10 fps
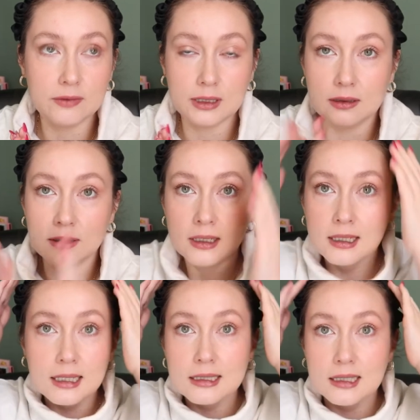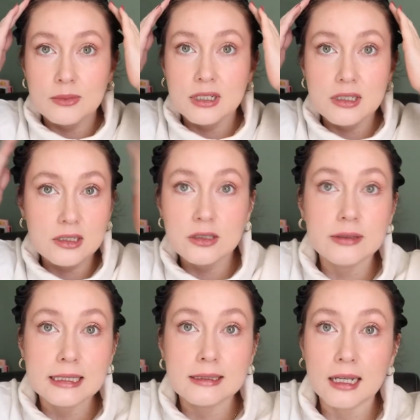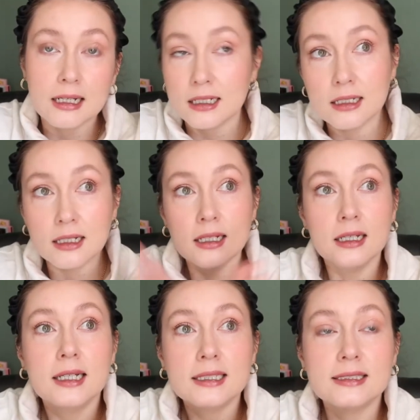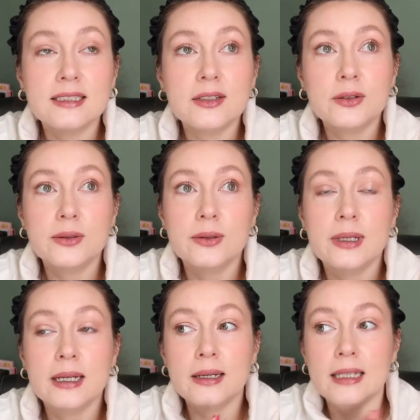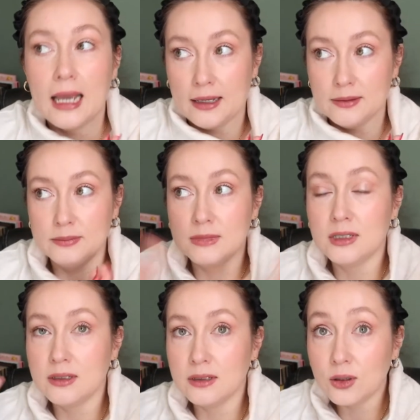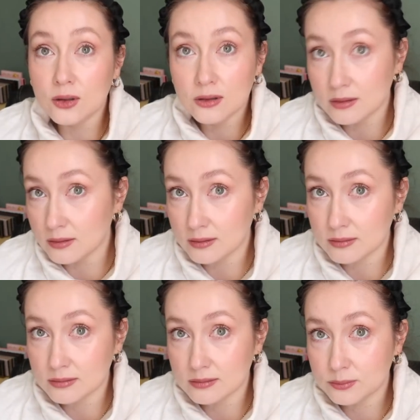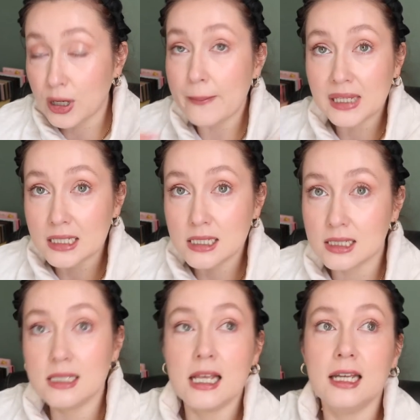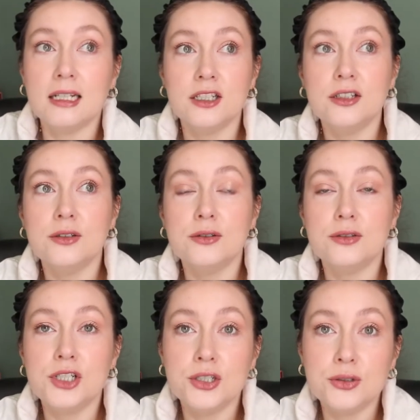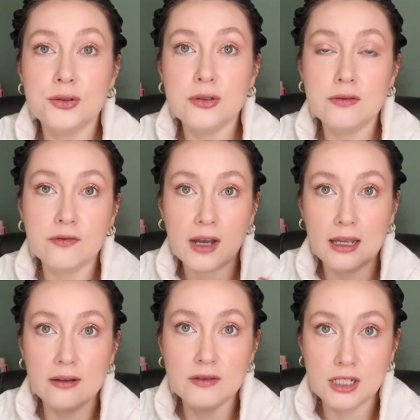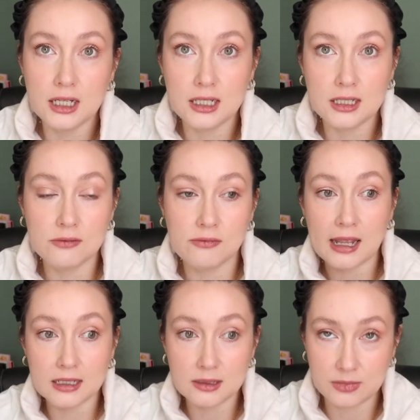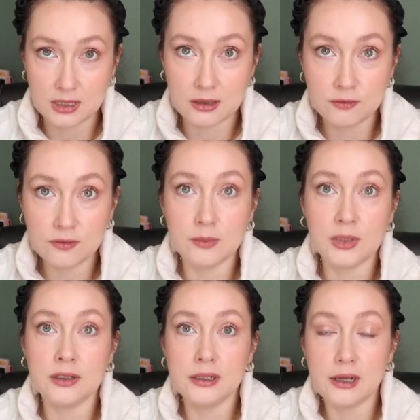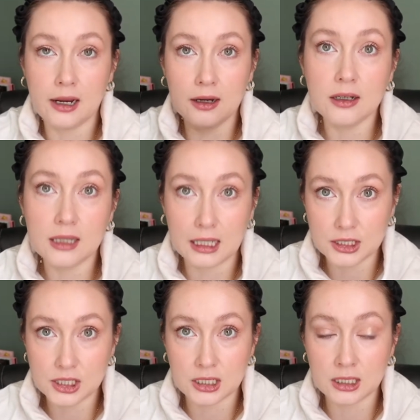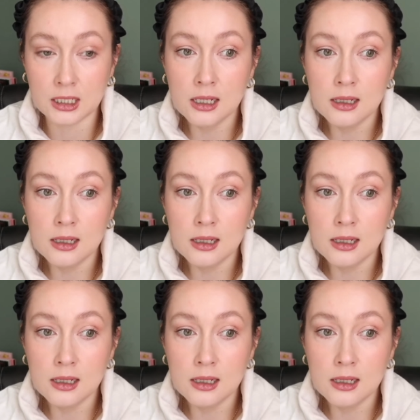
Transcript: feel, because I'm just too excited. So yeah, the premise is that you choose 5 shades randomly from your entire collection